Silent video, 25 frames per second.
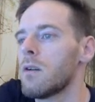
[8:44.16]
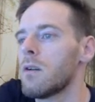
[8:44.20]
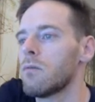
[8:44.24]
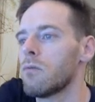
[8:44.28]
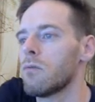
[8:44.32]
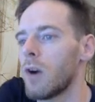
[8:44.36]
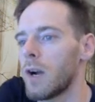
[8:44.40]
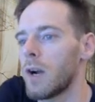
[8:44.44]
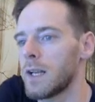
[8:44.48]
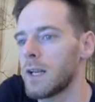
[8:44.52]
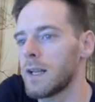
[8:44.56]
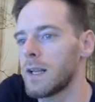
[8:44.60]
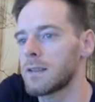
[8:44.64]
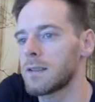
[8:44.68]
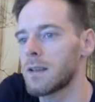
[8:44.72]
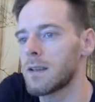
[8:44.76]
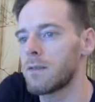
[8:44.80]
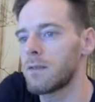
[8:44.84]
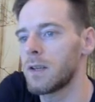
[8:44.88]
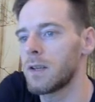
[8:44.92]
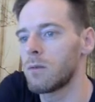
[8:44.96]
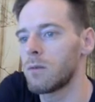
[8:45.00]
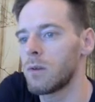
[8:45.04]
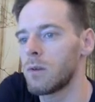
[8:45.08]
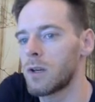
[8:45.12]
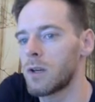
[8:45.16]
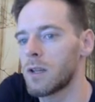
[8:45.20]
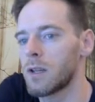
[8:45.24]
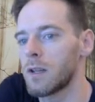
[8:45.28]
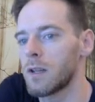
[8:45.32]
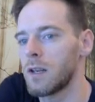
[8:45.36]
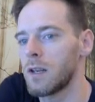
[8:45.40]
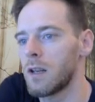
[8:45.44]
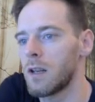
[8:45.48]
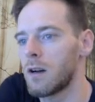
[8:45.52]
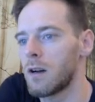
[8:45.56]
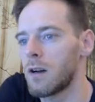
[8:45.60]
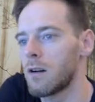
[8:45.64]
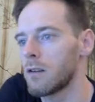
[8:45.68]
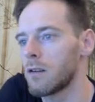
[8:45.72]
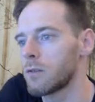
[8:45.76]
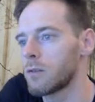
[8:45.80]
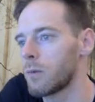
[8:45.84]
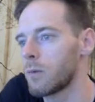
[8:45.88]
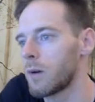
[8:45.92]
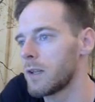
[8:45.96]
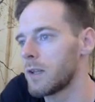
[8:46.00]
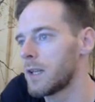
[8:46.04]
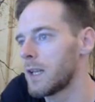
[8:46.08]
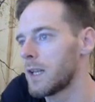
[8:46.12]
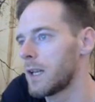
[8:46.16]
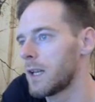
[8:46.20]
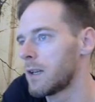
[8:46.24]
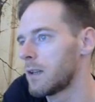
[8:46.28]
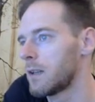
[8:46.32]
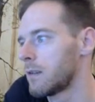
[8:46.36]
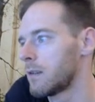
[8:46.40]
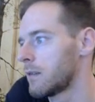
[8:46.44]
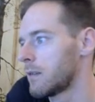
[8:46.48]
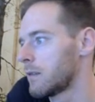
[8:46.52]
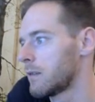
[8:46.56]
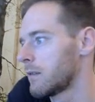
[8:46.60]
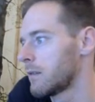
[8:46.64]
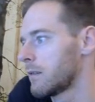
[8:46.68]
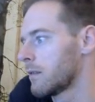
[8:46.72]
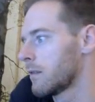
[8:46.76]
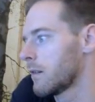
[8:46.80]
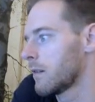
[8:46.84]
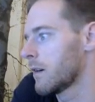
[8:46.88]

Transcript: right, let's have a little look at the last one then. All